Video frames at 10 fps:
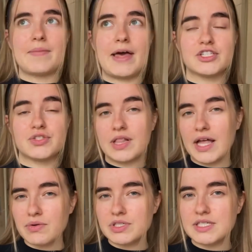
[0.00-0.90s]
As to
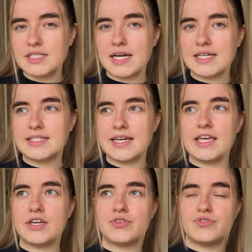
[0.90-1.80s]
languages, I
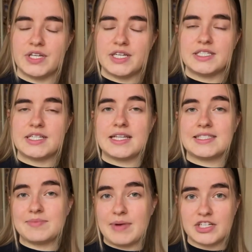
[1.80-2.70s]
take Korean and
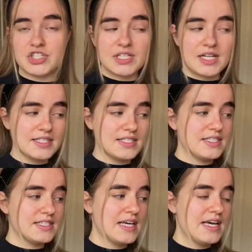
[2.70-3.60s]
Spanish classes.